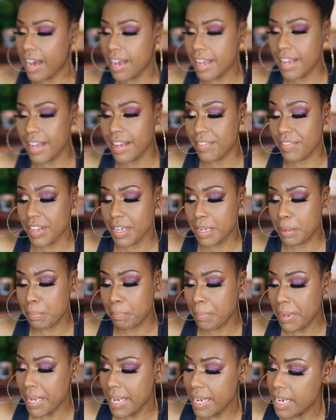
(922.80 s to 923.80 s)
I have
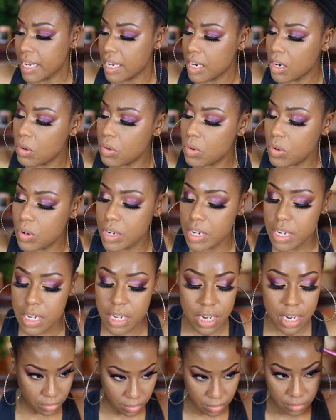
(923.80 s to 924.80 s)
hit pan
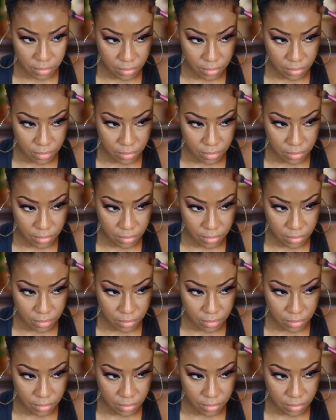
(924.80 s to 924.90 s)
on.